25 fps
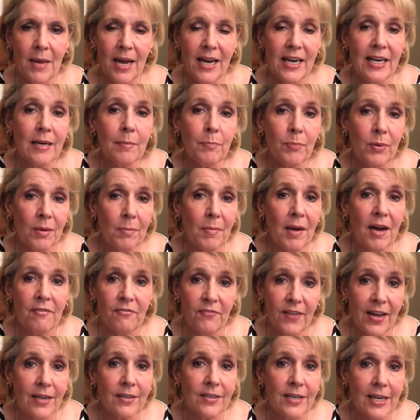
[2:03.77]
I did put my
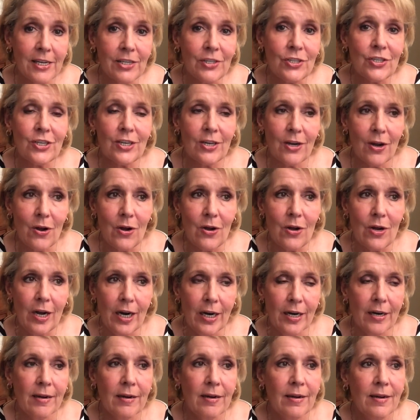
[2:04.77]
foundation
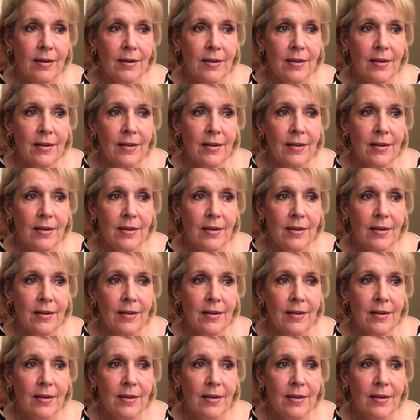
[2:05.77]
on